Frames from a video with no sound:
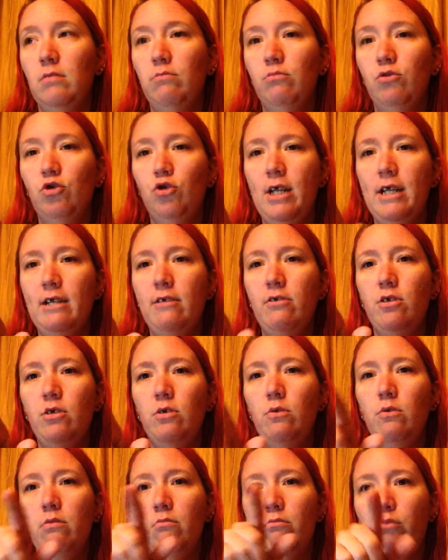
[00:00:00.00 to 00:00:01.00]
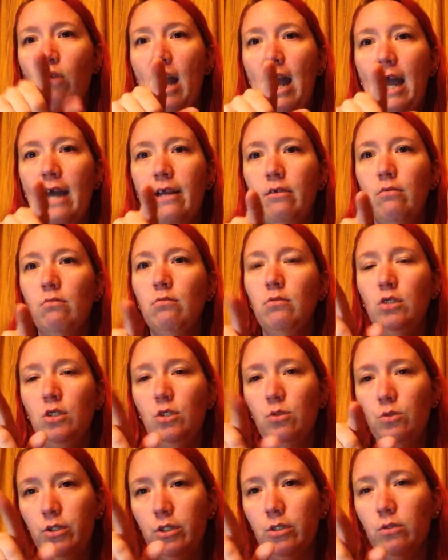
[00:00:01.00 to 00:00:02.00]
Train Dude and Brad,
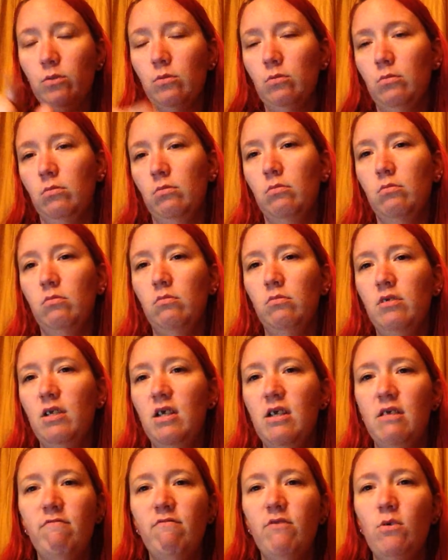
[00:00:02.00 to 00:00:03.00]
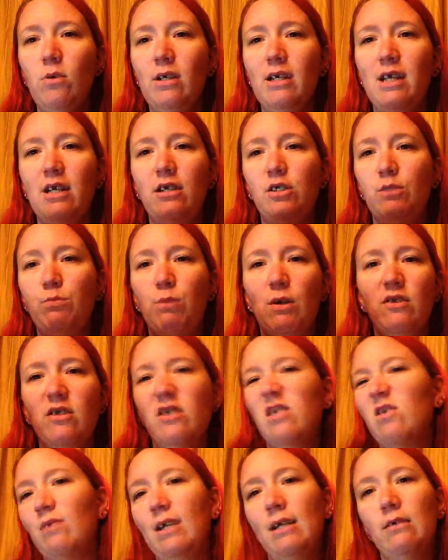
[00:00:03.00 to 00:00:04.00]
you too. want to kind of spread
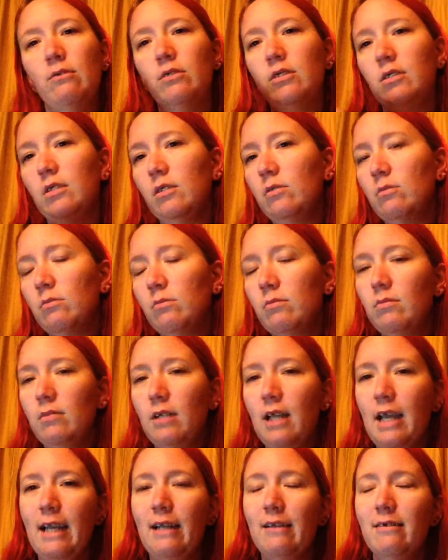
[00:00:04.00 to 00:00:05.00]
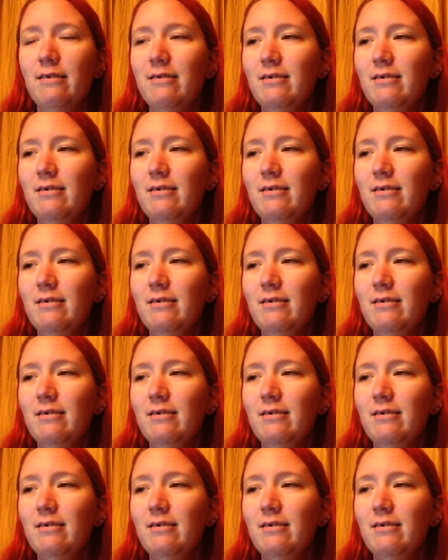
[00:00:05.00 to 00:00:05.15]
this around too. Hey,